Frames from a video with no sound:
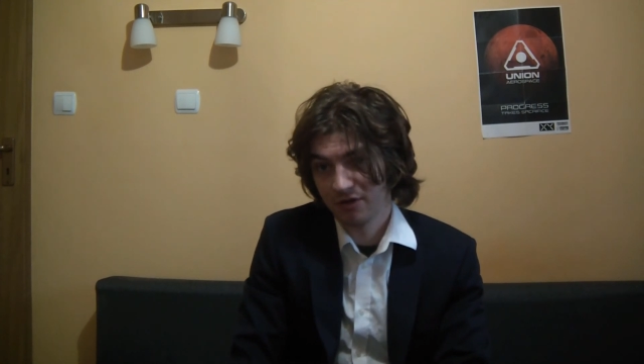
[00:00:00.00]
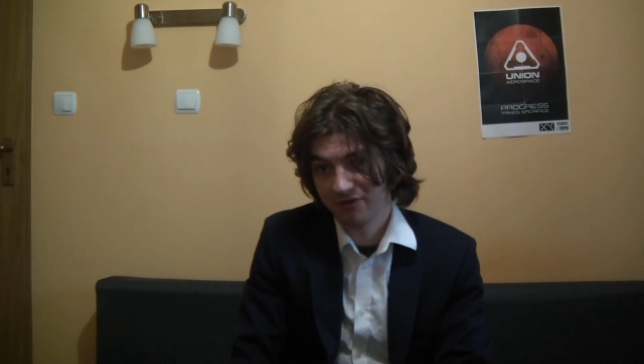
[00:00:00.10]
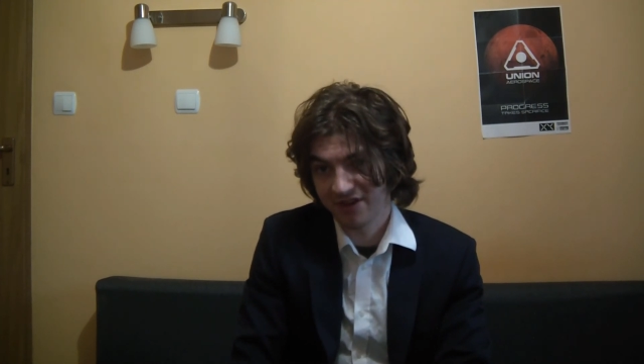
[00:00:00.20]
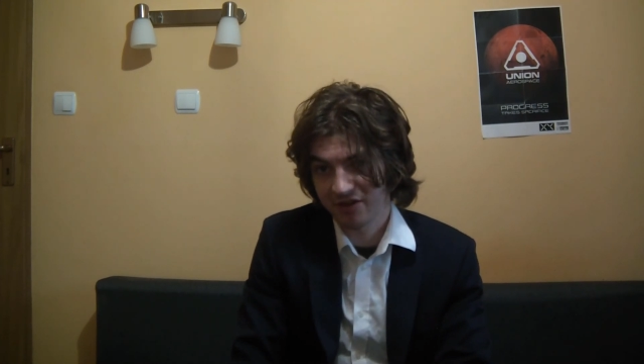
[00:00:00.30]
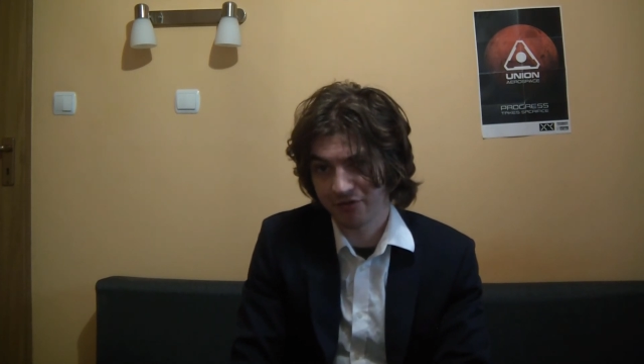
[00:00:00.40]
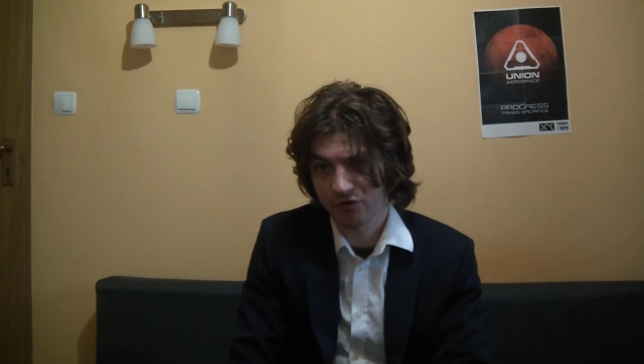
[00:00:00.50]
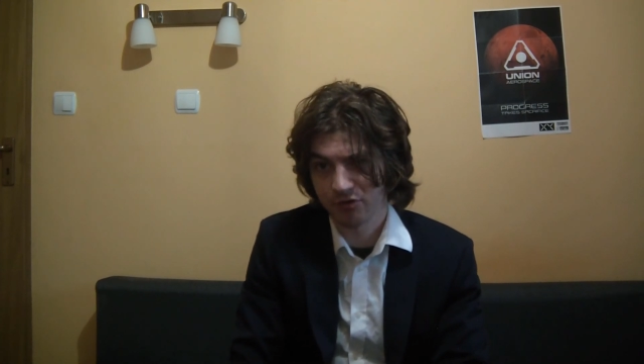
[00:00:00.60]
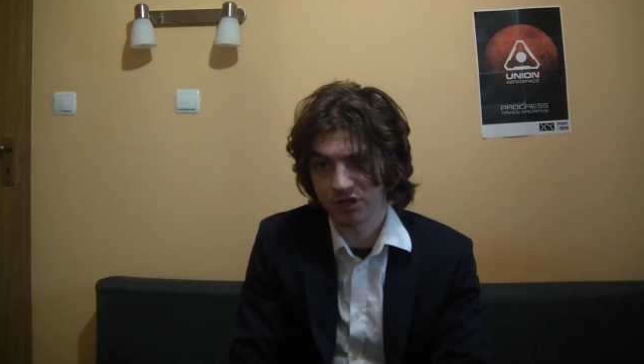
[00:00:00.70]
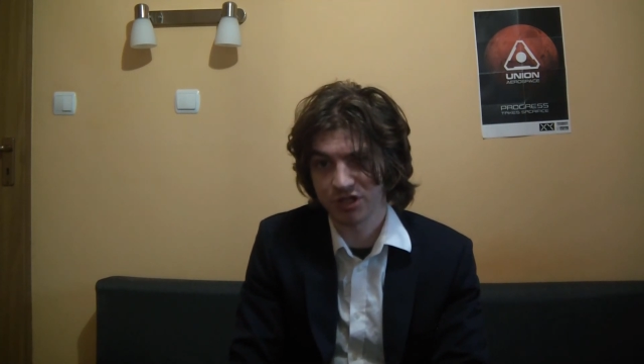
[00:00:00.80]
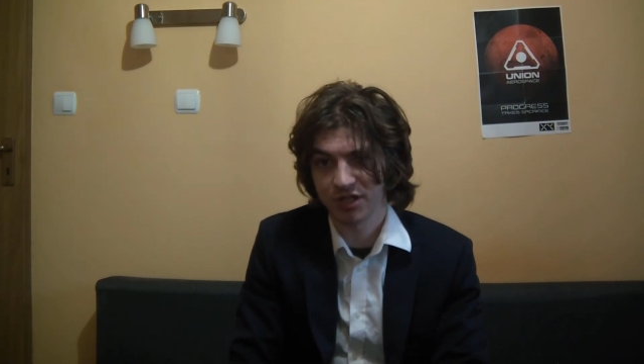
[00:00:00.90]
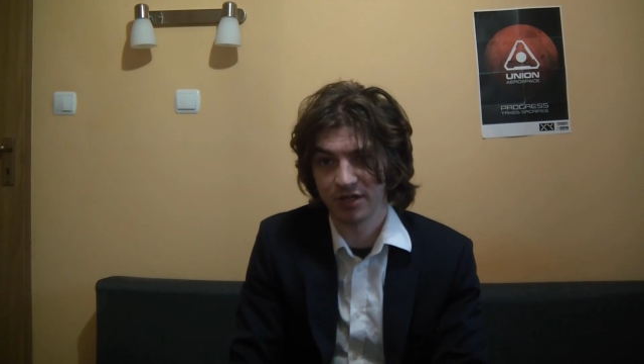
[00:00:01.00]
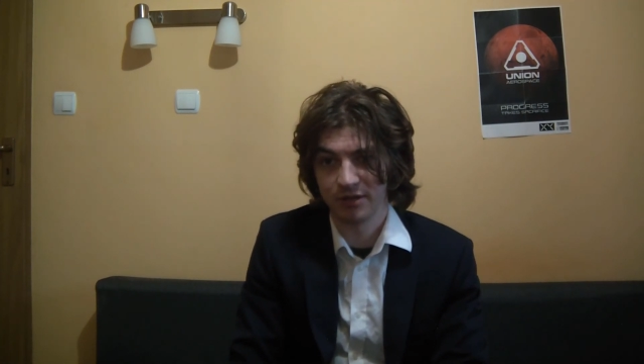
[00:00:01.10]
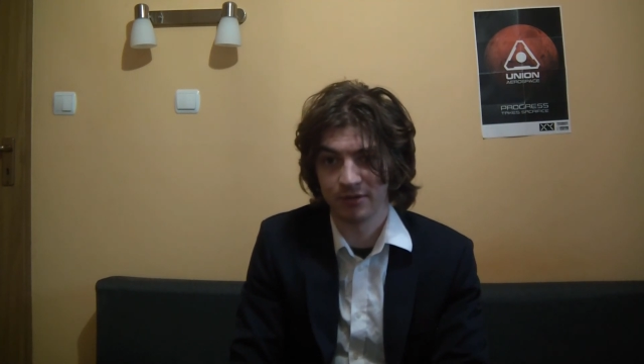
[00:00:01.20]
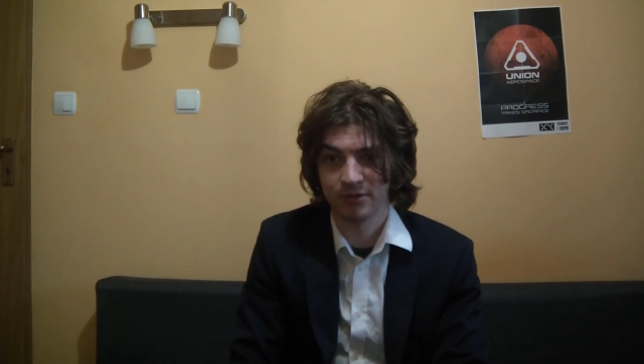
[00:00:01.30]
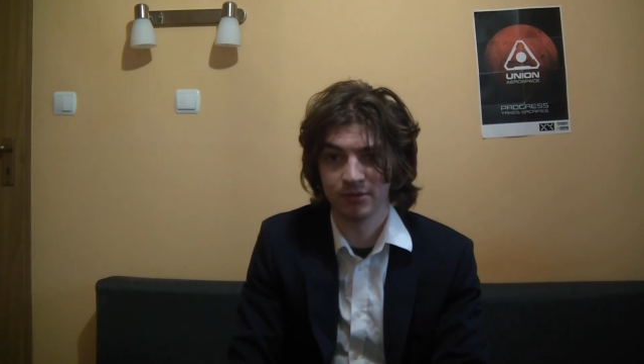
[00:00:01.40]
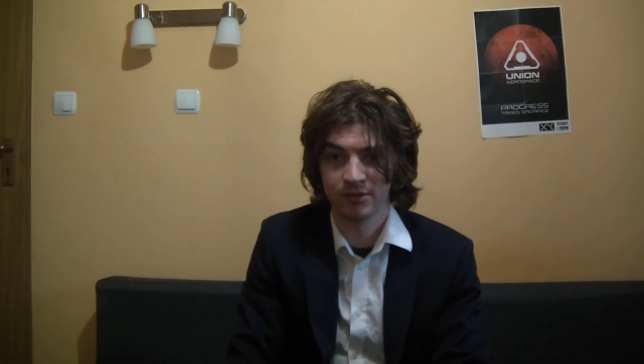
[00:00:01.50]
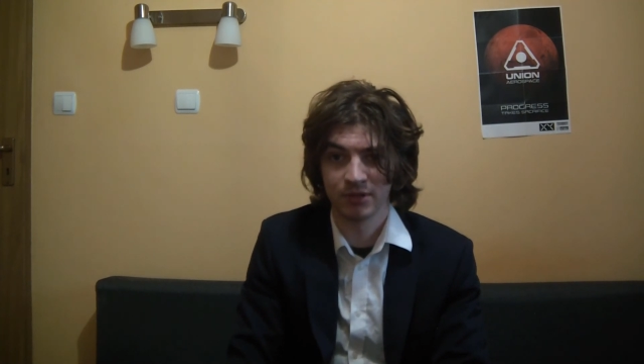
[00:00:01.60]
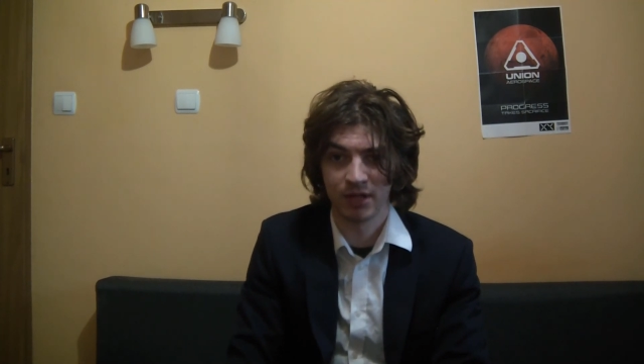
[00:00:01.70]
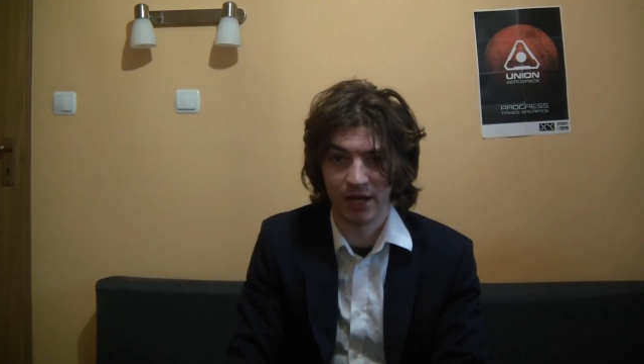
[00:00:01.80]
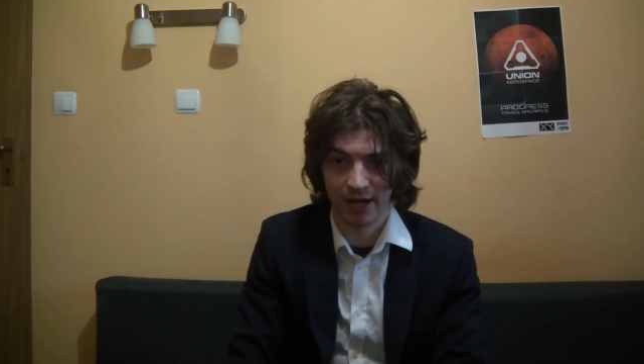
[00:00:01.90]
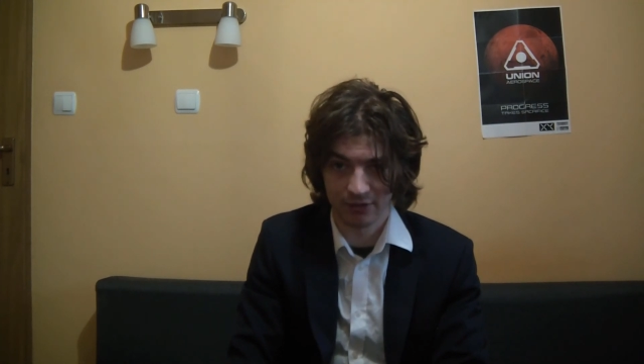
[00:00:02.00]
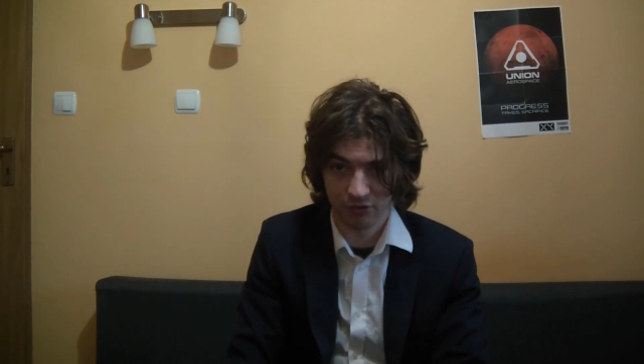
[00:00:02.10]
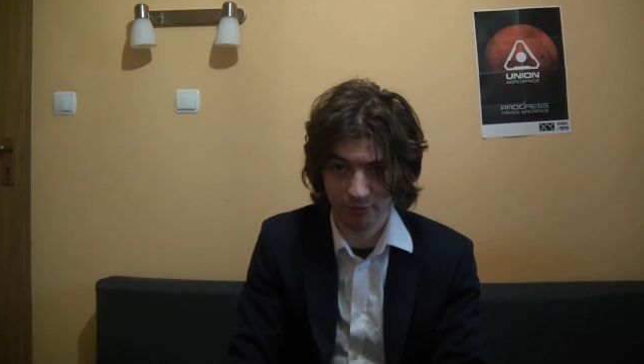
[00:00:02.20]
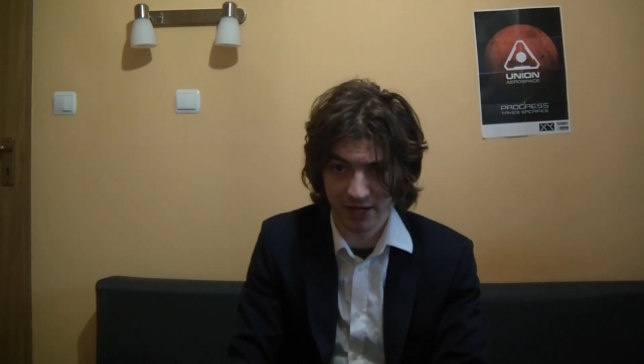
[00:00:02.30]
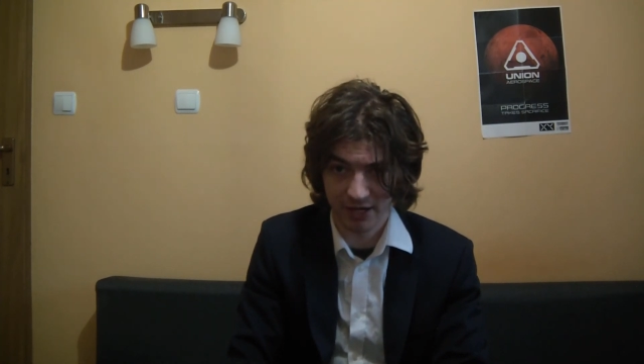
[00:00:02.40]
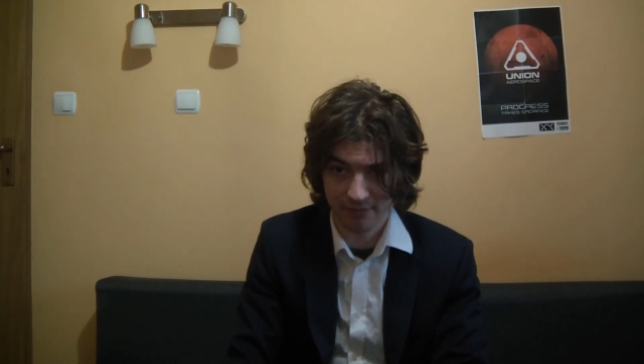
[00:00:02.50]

Thank you for watching and goodbye.